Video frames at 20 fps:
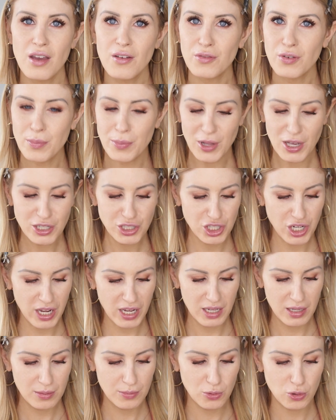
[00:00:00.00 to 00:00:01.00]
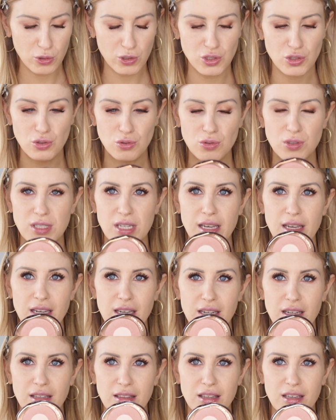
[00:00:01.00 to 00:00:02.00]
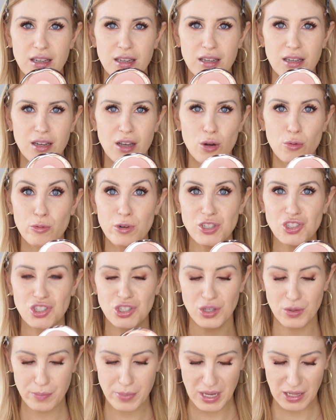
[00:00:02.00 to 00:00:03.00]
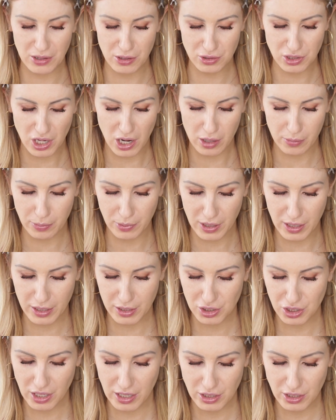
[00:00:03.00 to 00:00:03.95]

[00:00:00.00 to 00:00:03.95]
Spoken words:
For blush, I am going to take the original Pillow Top blush.